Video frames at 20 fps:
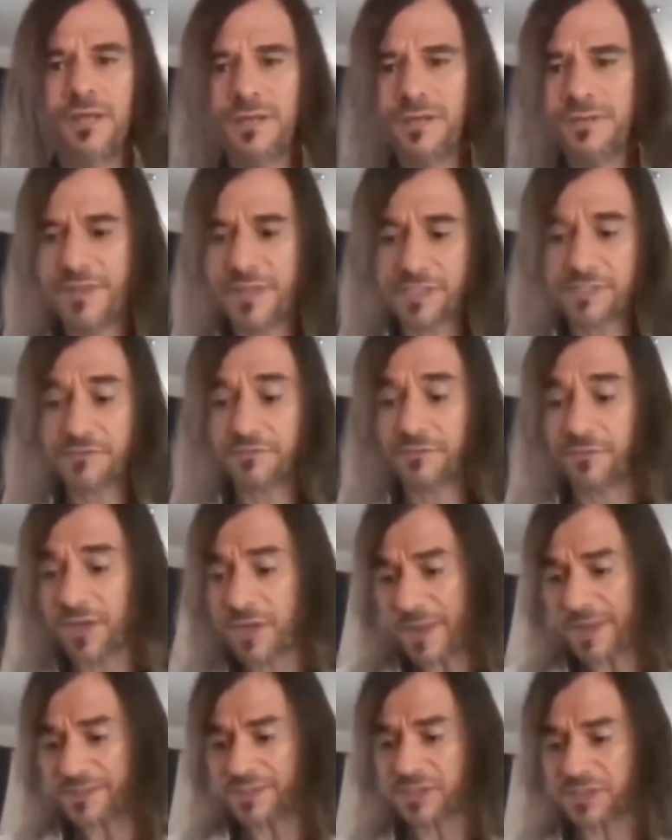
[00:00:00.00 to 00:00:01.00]
Thus,
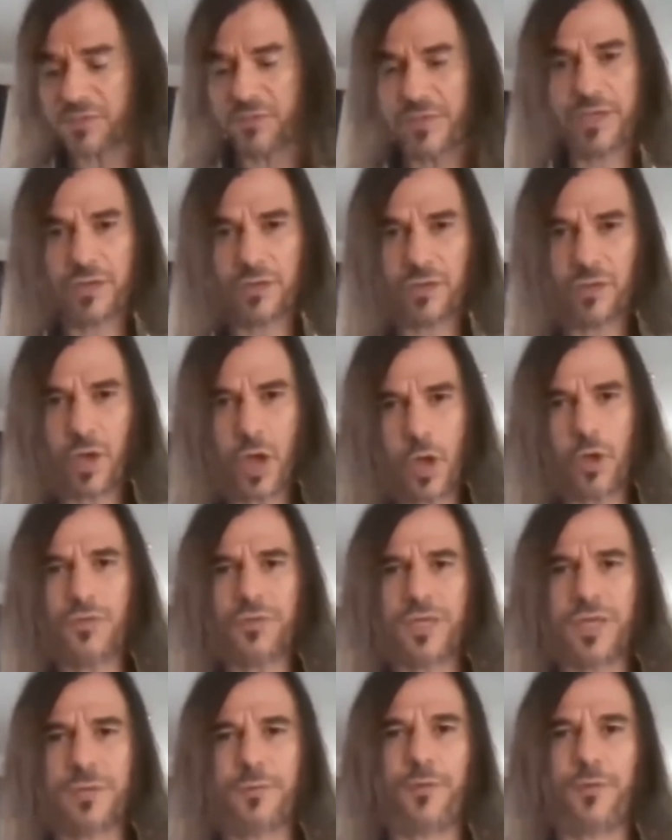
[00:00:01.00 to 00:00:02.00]
Freemasonry could halt
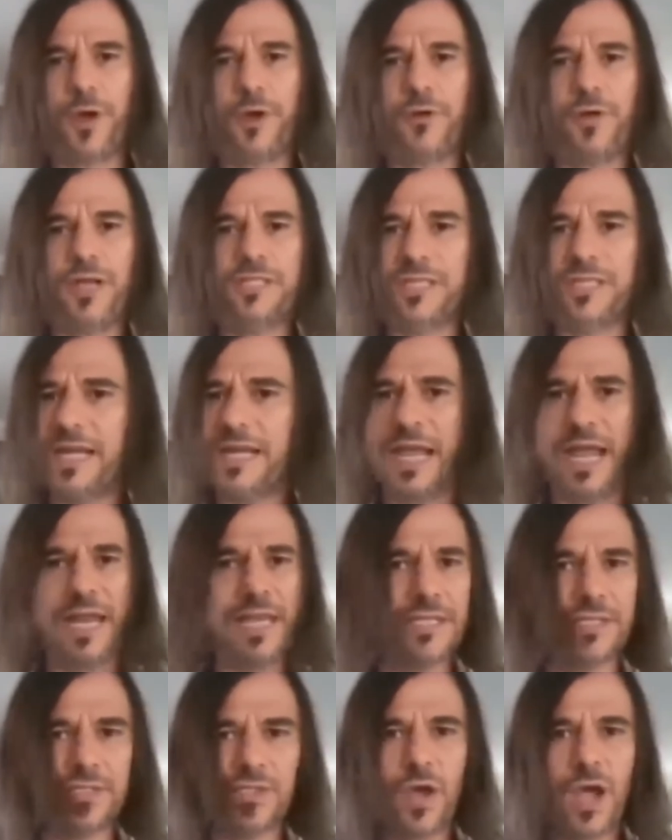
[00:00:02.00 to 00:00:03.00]
their progress at
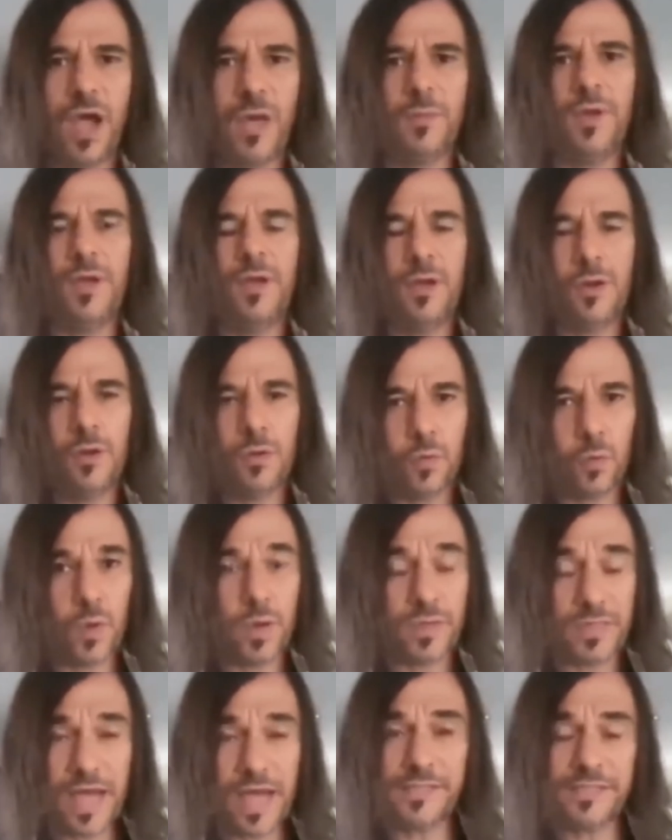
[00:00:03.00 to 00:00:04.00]
any time
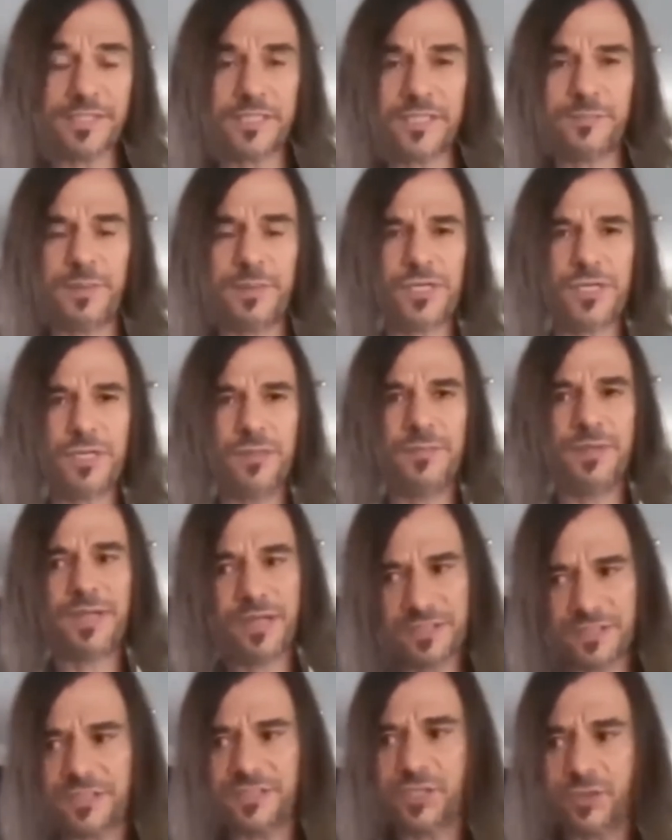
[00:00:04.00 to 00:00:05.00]
without suspicion
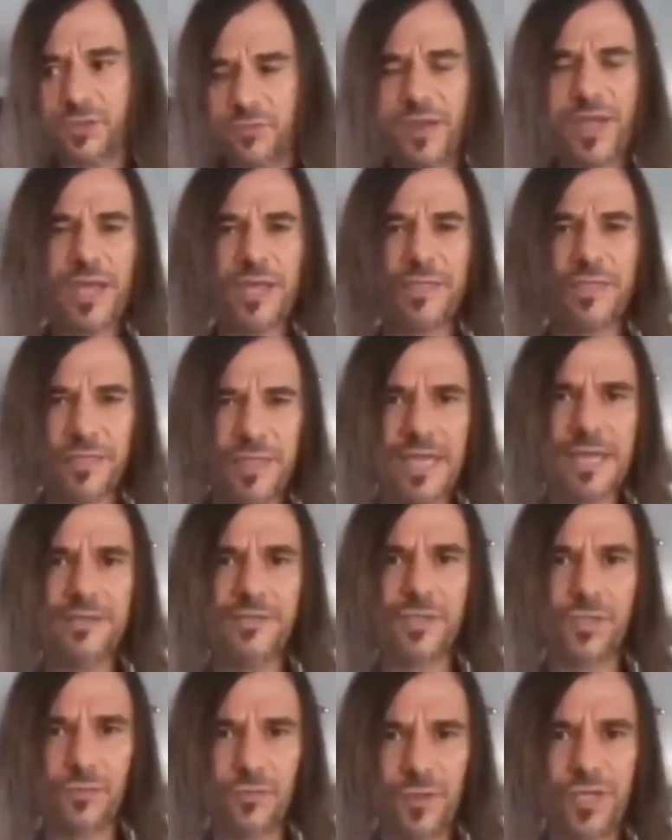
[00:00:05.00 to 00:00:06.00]
because it's a rare thing
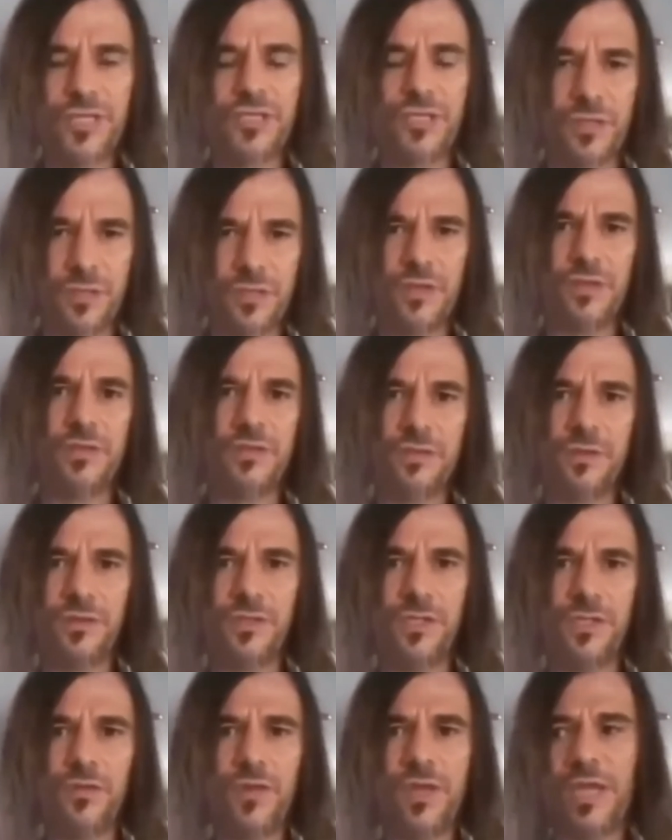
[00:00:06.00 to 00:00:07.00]
to reach the 33rd
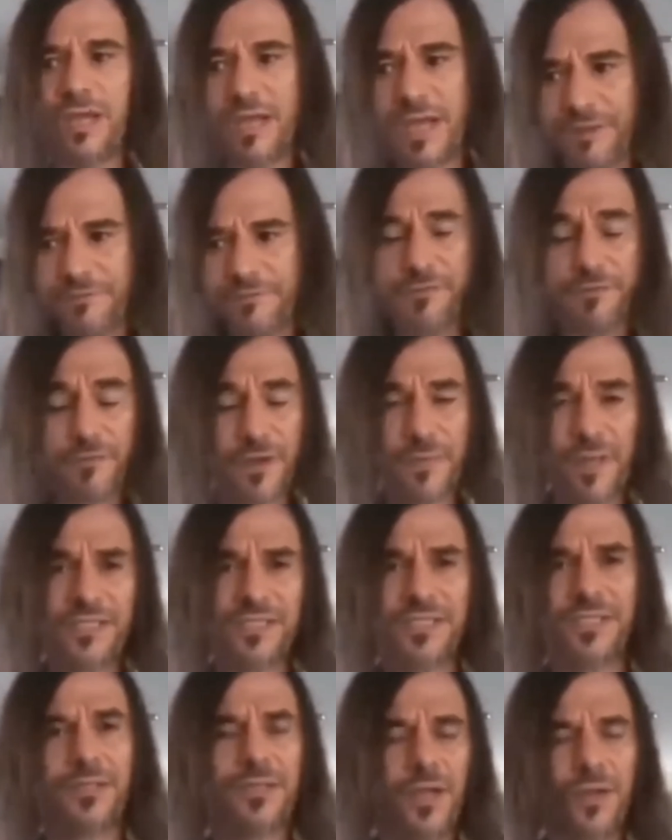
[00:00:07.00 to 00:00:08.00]
degree, and every
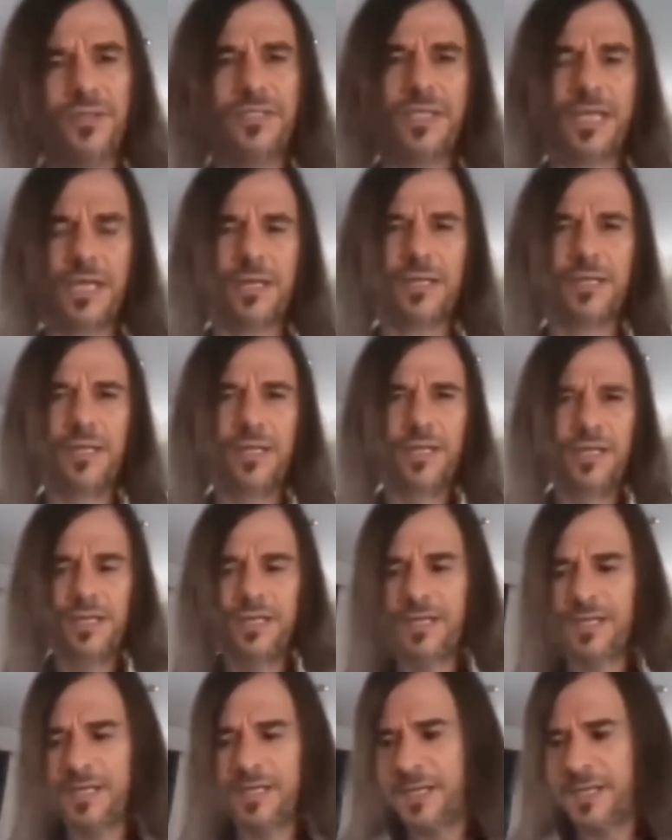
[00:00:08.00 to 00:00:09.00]
Freemason knows that.
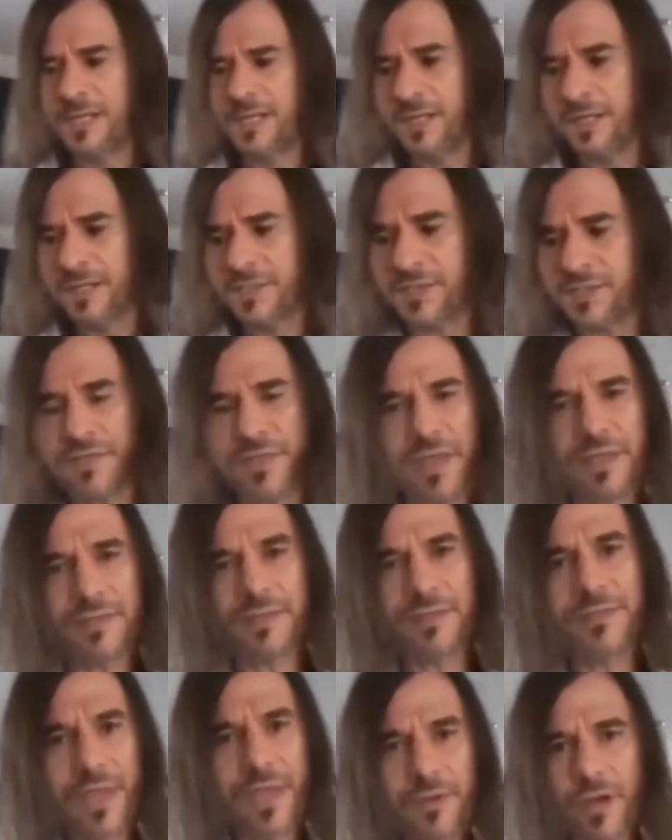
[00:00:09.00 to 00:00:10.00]
So
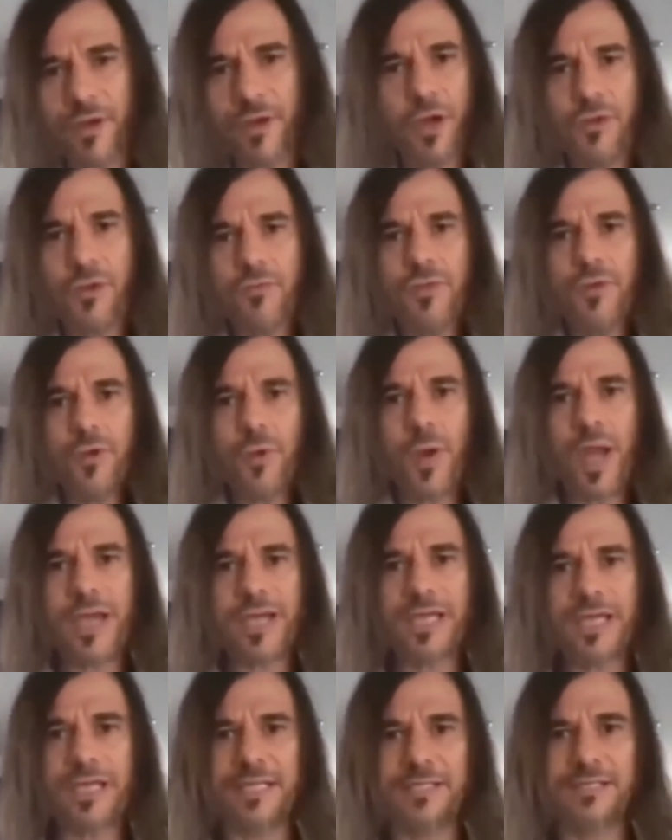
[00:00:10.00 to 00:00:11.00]
that there are no rude
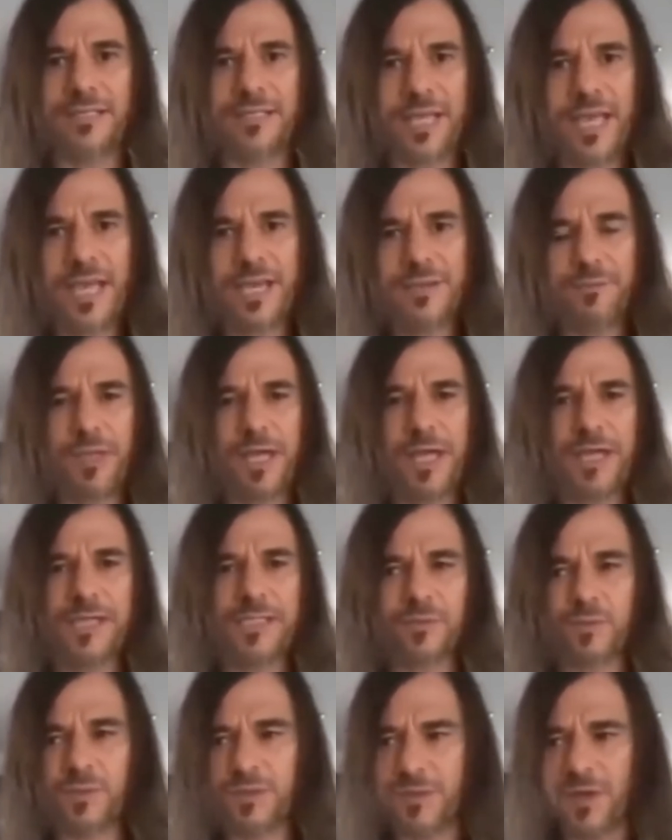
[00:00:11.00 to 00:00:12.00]
awakenings that take
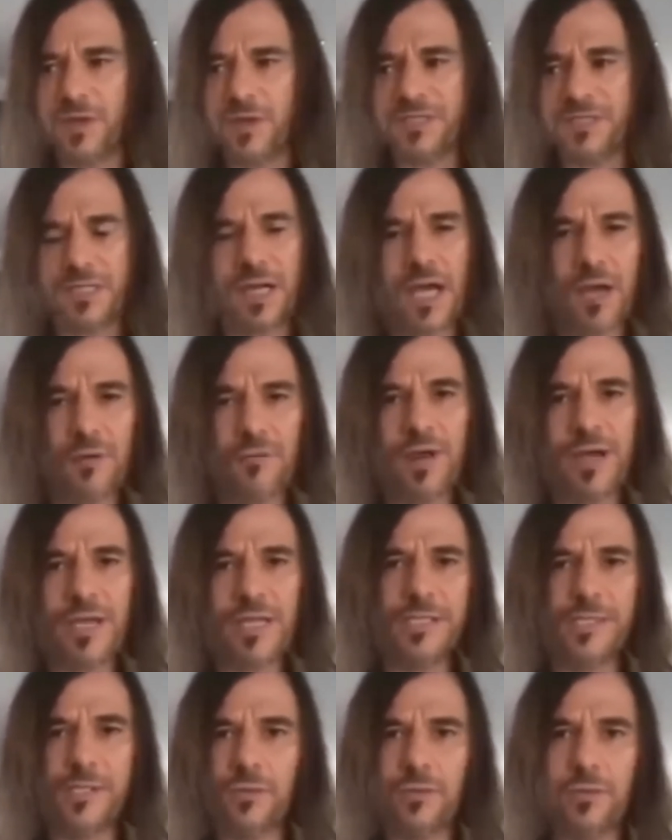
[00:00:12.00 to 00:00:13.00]
place with those that aren't
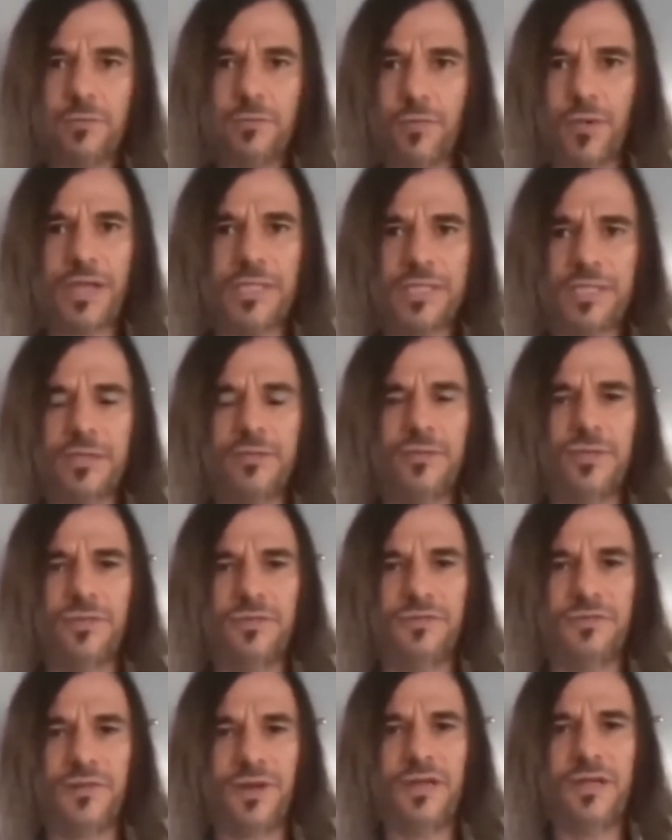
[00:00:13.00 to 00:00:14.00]
ready to embrace
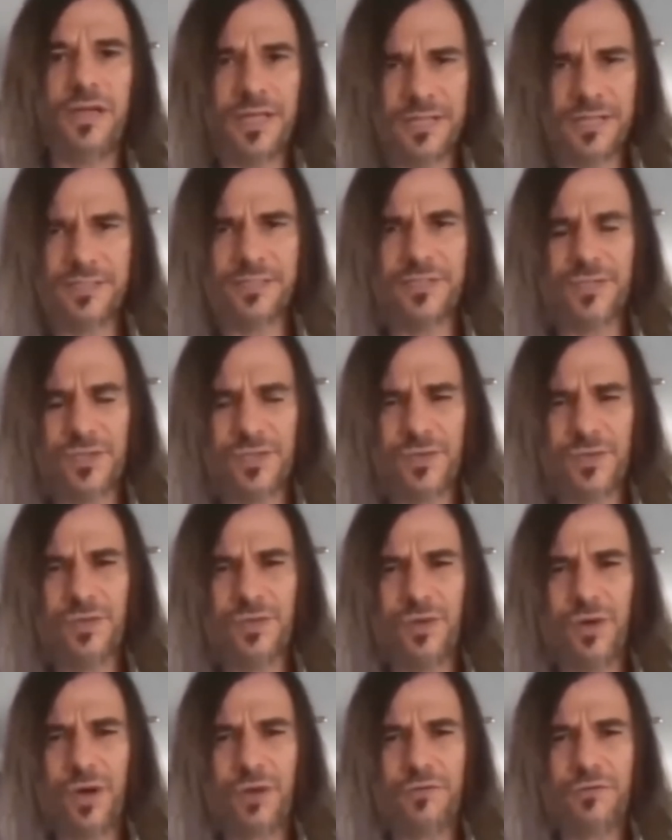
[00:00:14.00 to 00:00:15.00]
Lucifer as the true
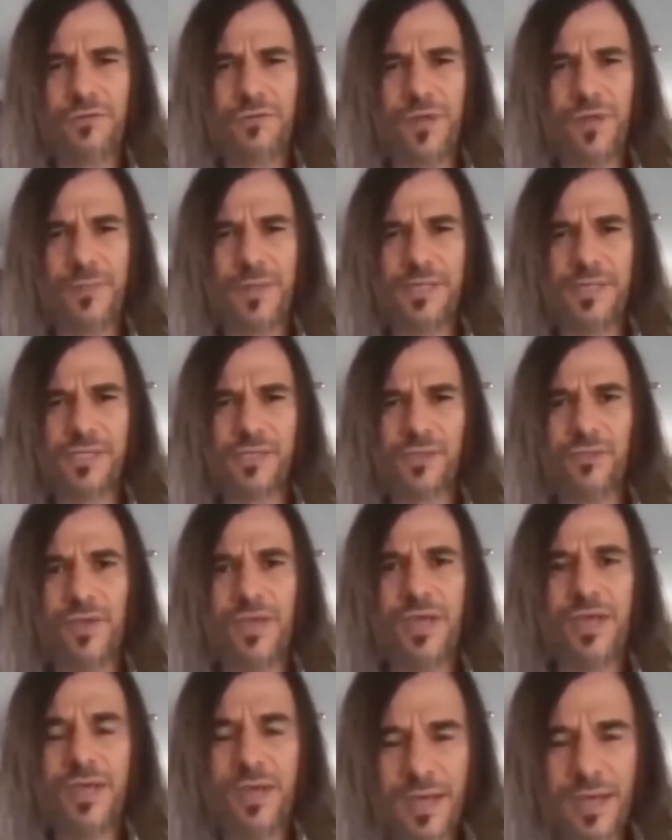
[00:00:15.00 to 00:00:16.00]
god of
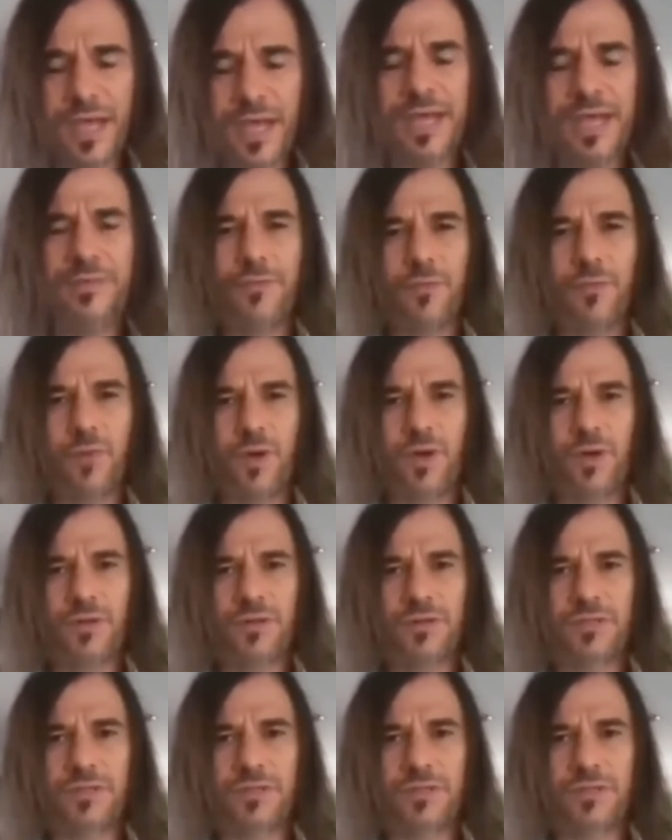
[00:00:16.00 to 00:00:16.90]
Freemasonry and the world.